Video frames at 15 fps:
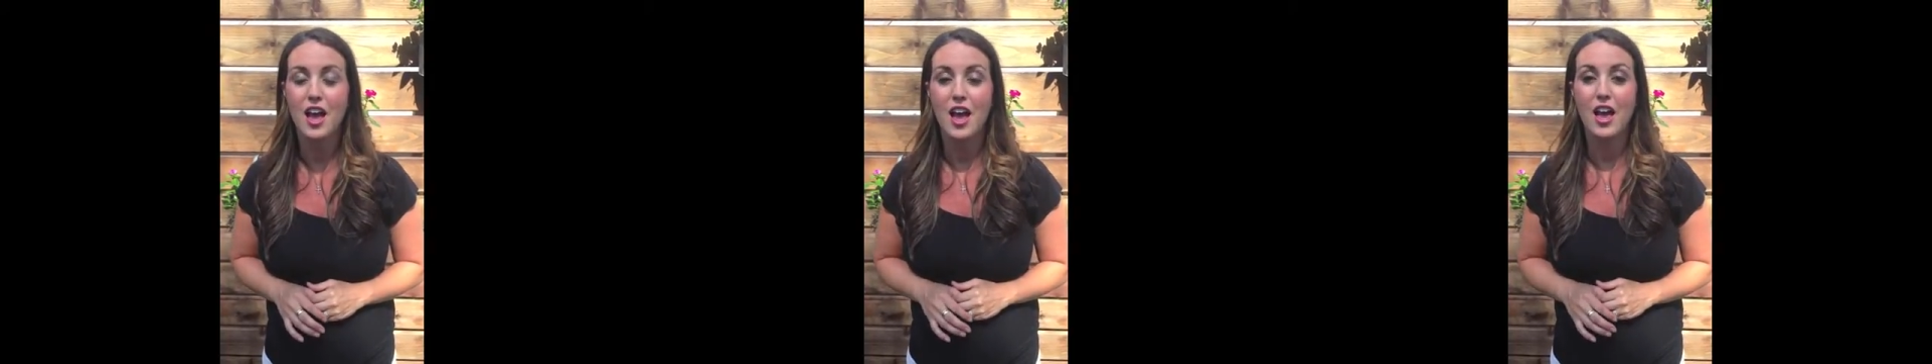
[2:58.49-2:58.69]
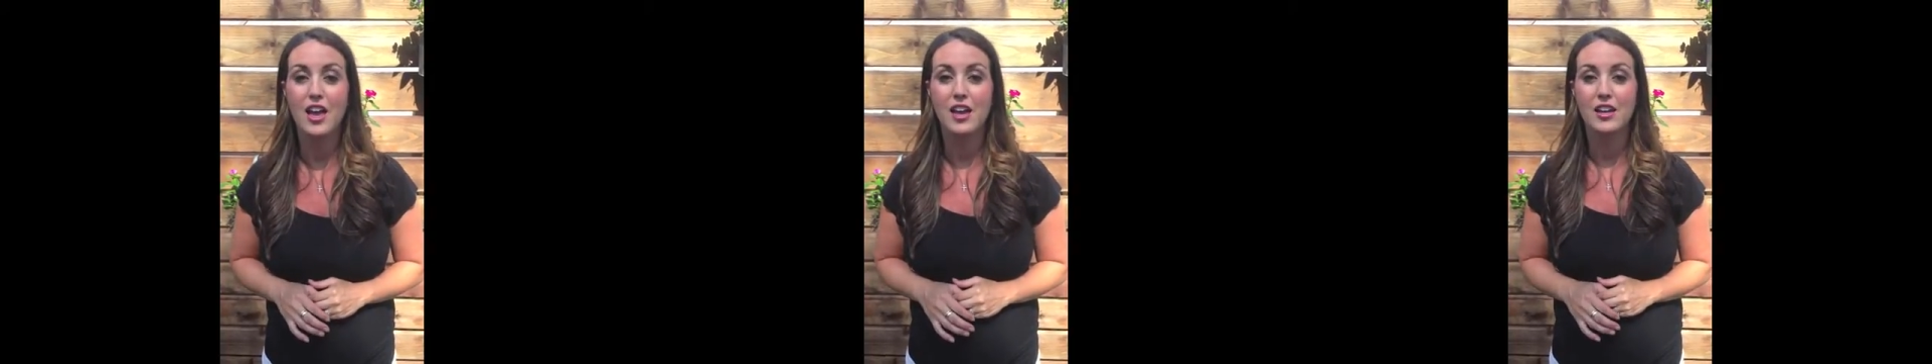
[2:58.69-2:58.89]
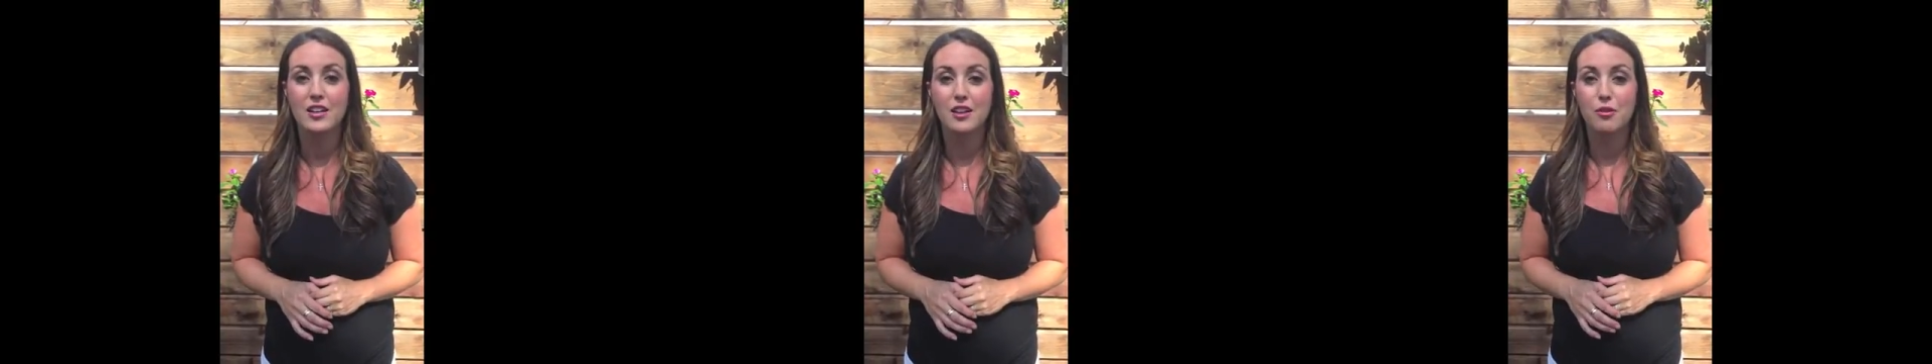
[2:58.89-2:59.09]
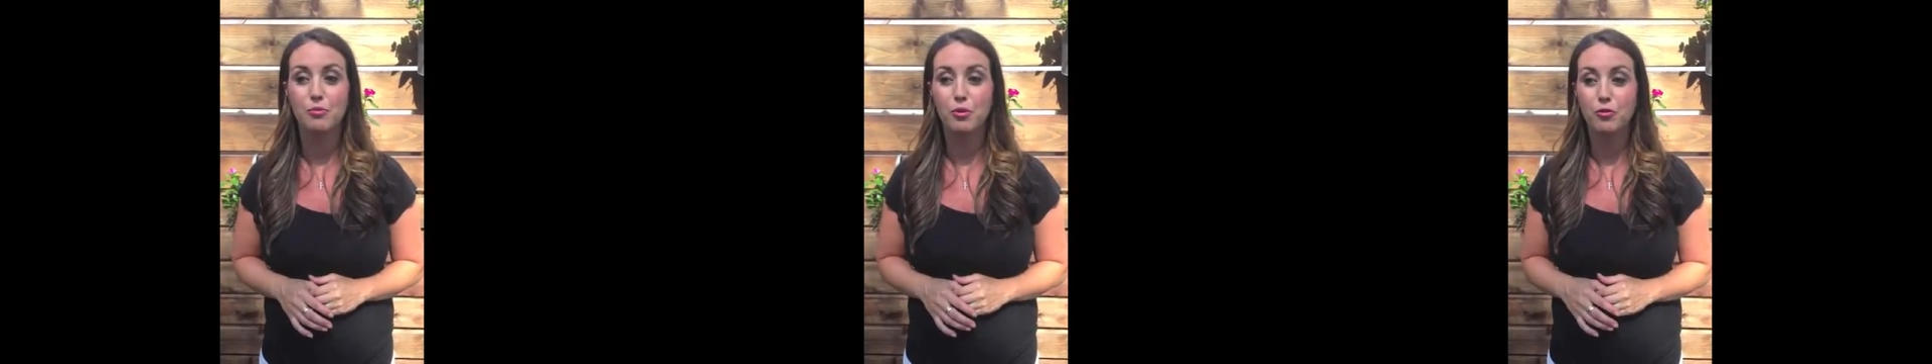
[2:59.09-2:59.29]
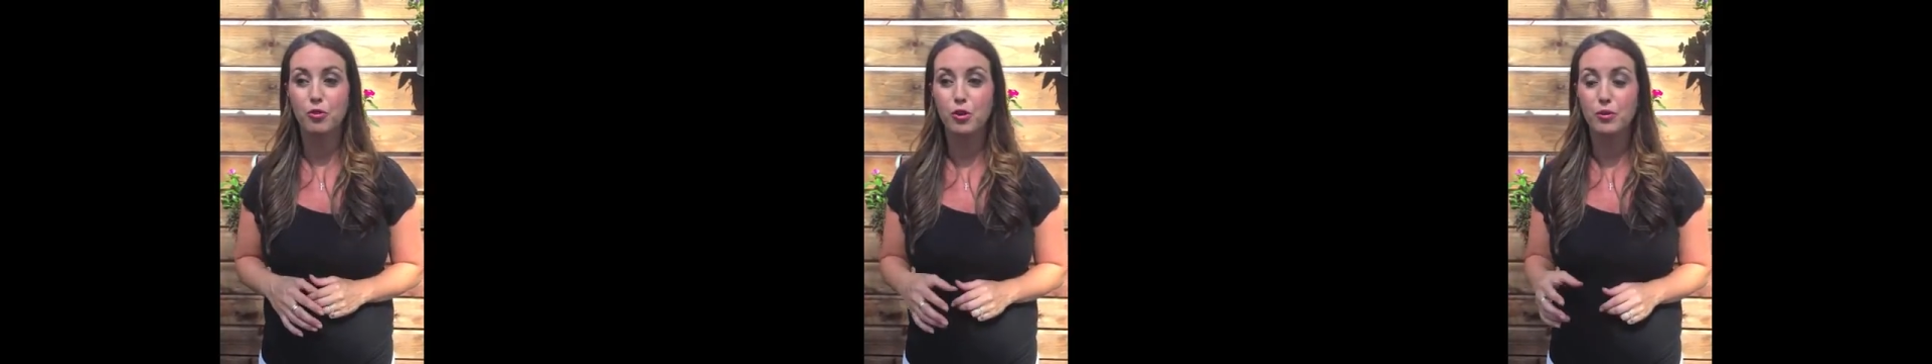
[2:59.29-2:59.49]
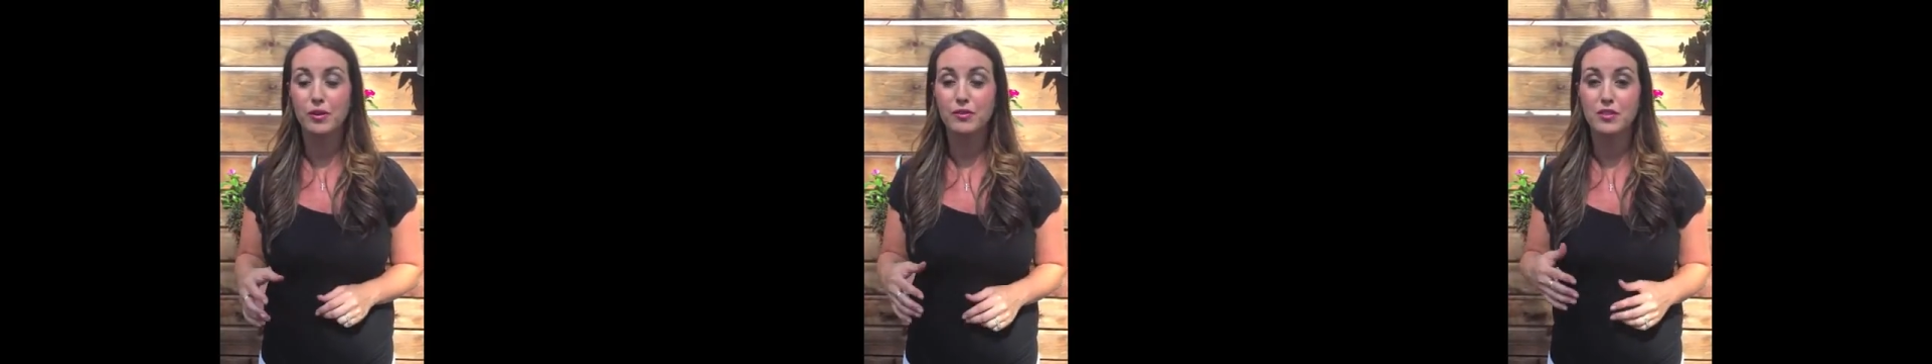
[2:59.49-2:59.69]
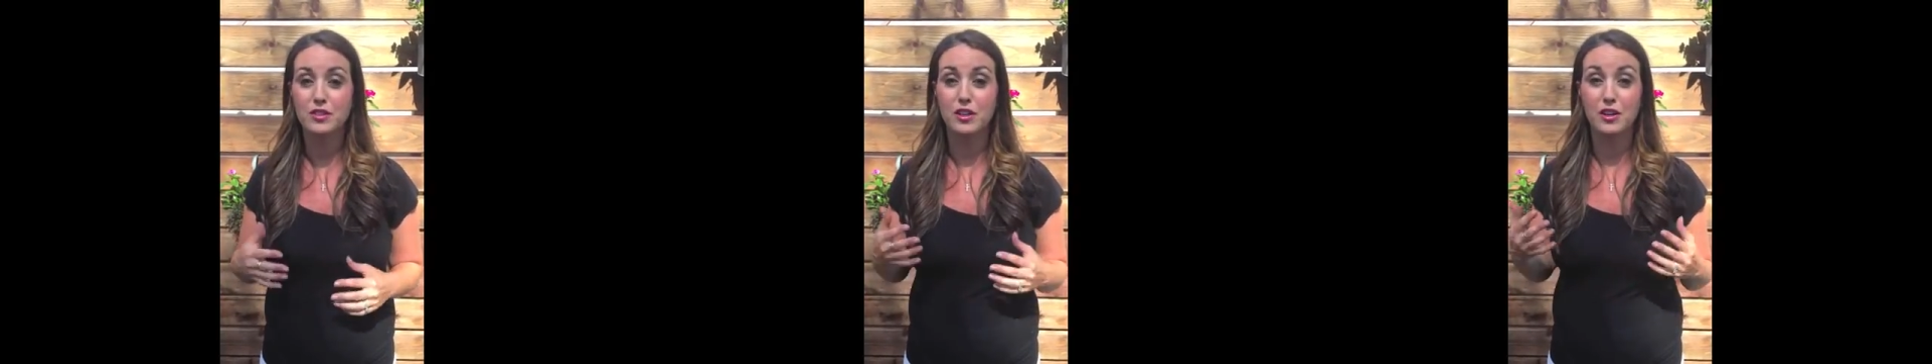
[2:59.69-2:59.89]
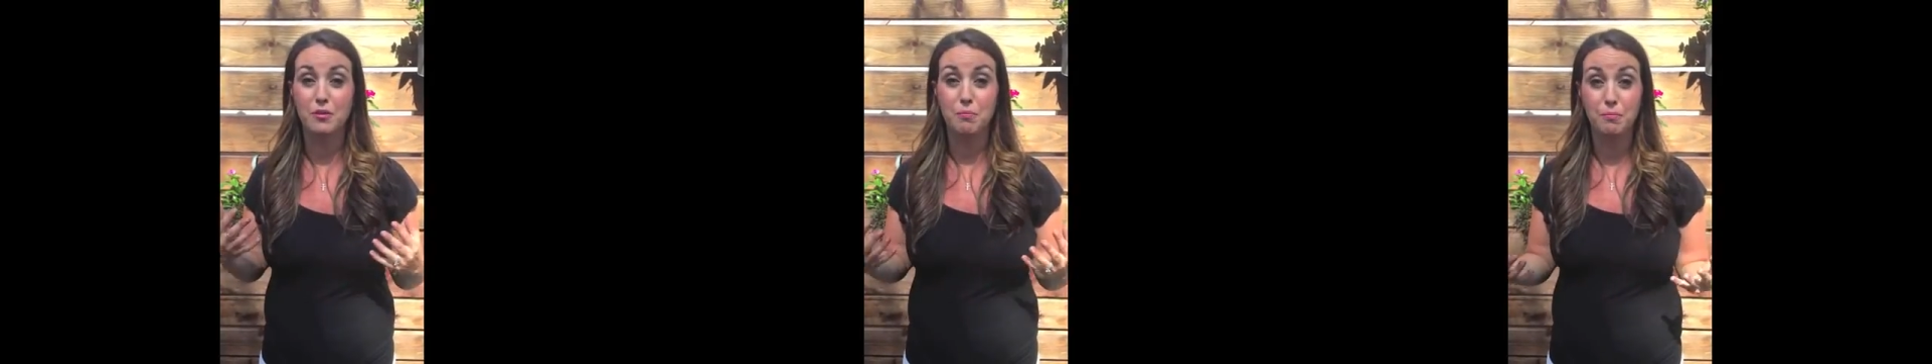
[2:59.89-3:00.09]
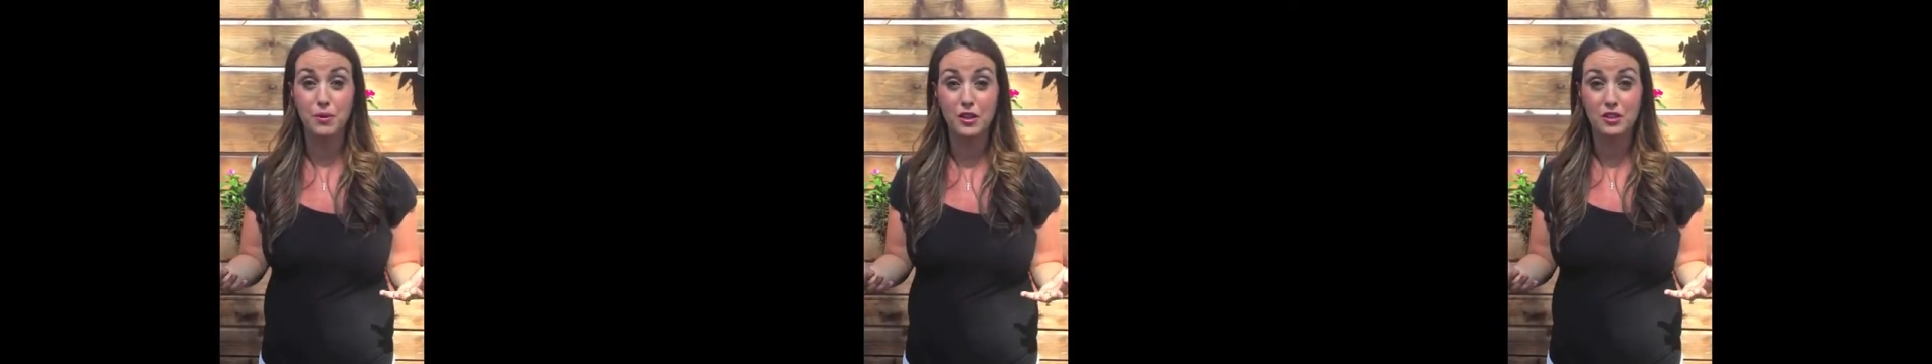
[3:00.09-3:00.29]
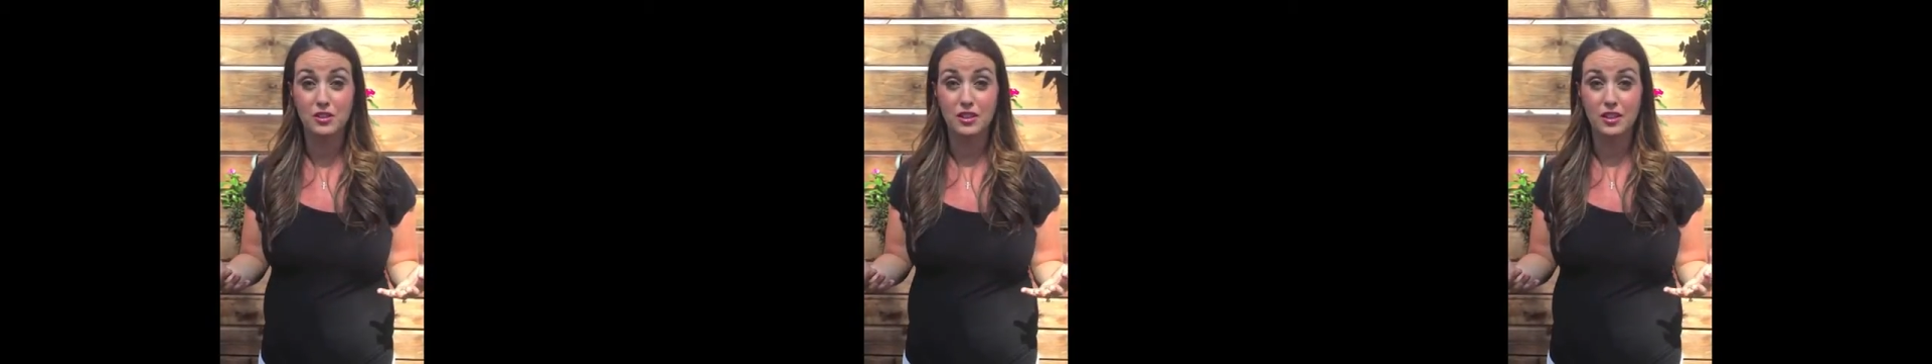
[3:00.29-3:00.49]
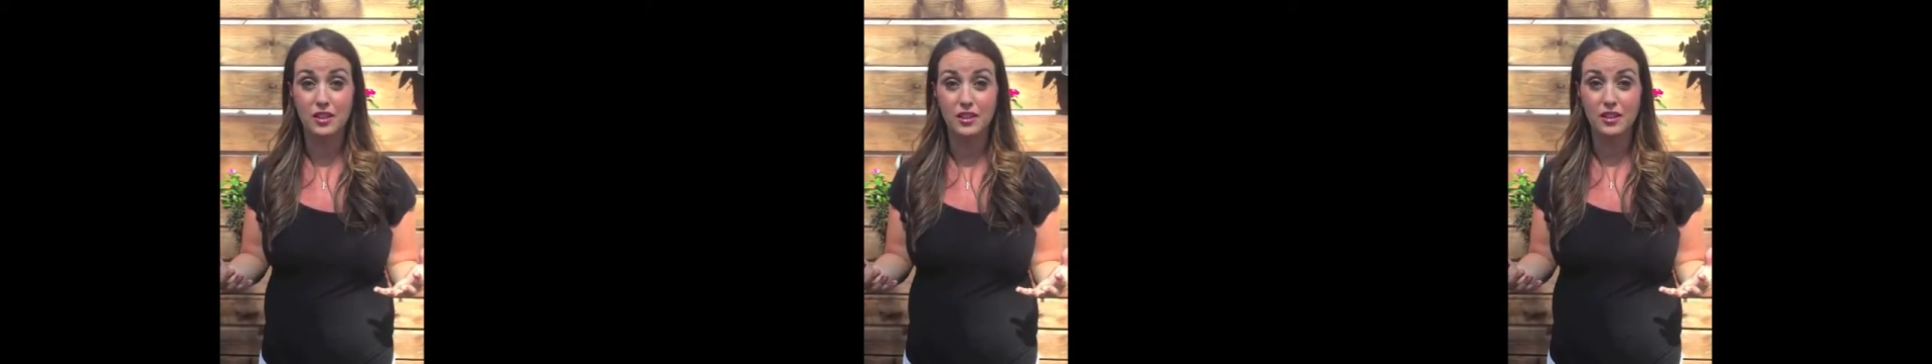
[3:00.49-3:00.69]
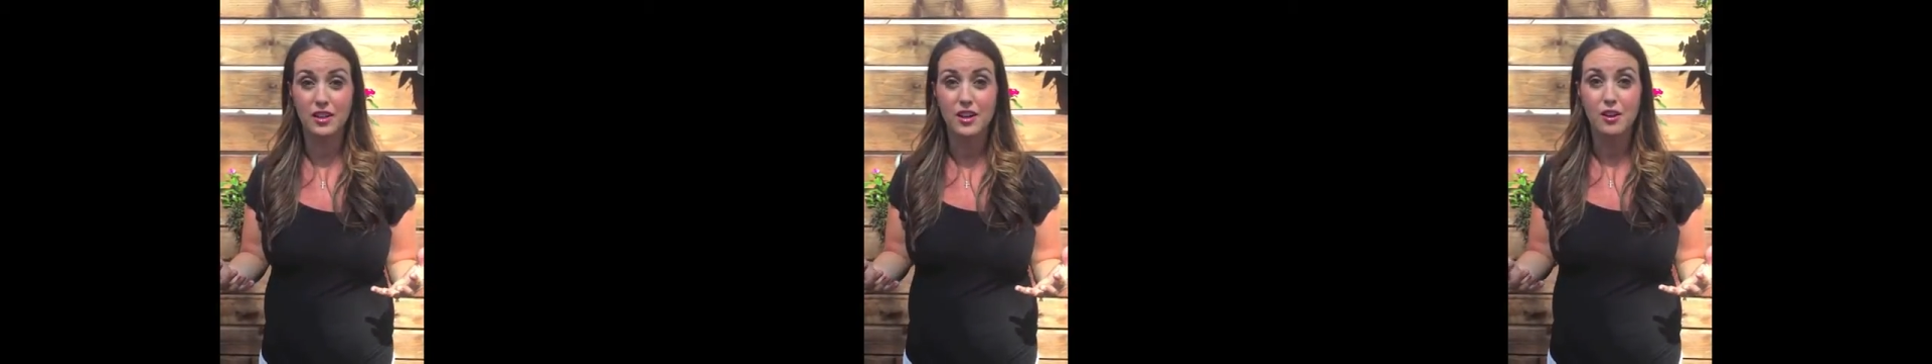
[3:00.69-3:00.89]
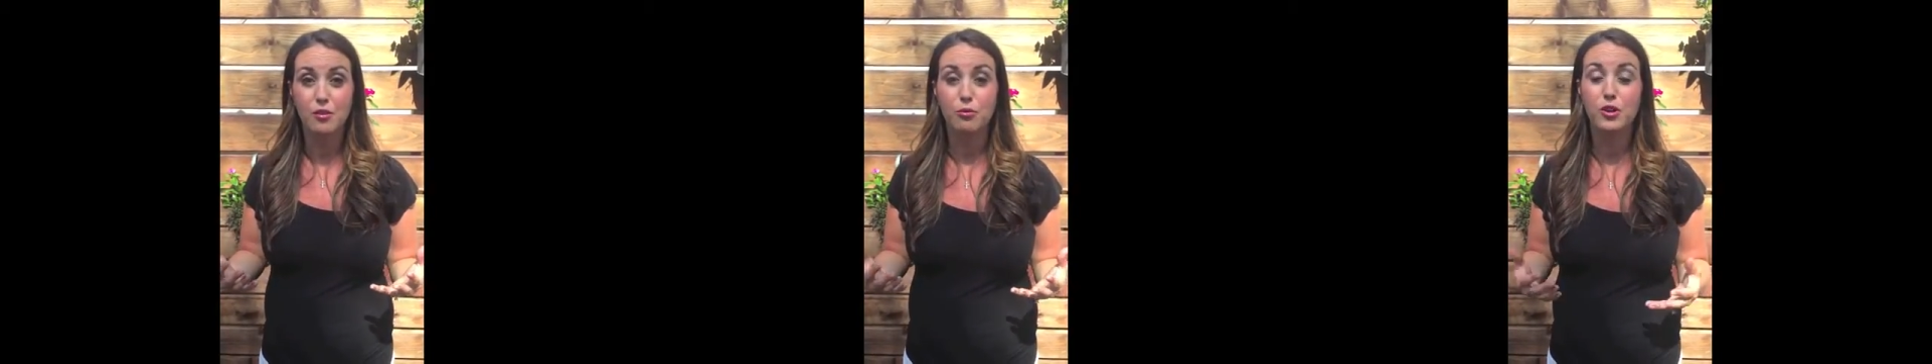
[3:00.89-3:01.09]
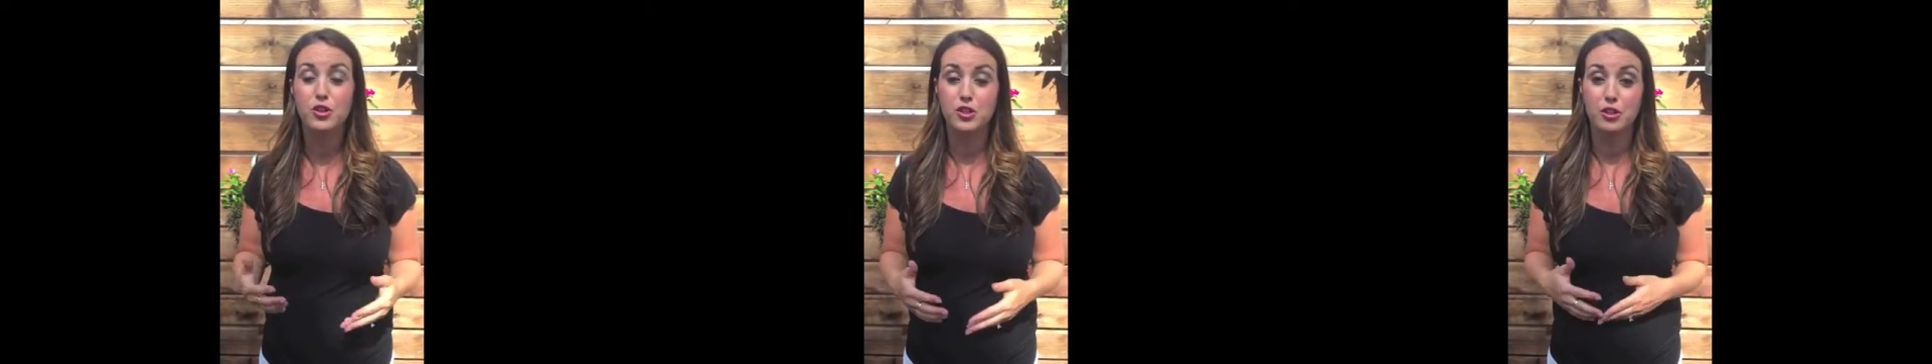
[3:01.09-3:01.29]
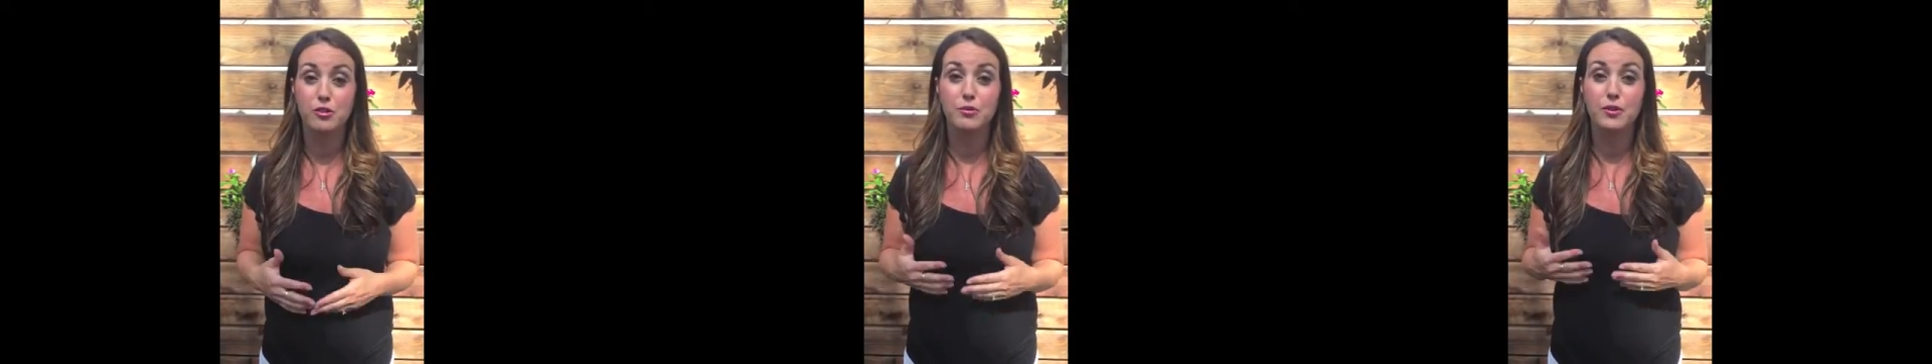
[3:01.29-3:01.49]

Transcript: and before we even started building we should